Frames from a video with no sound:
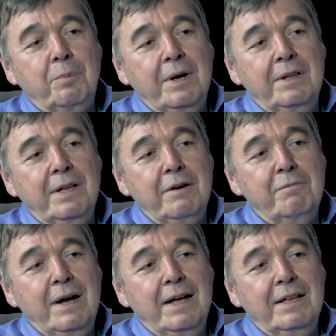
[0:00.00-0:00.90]
when they
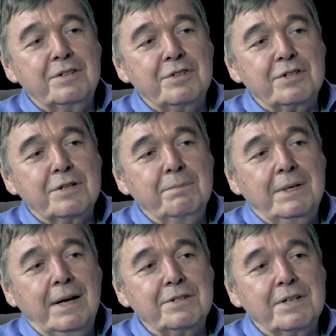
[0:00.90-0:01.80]
ran system
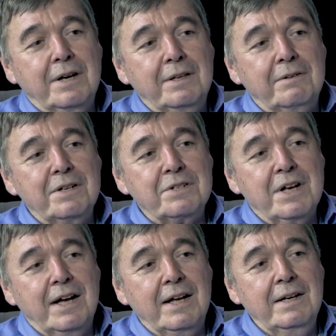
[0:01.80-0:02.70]
test on their
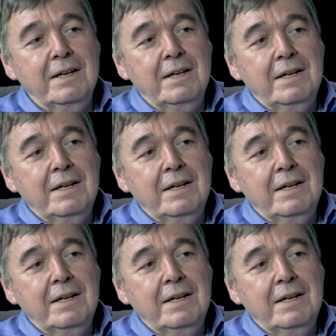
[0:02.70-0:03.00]
design.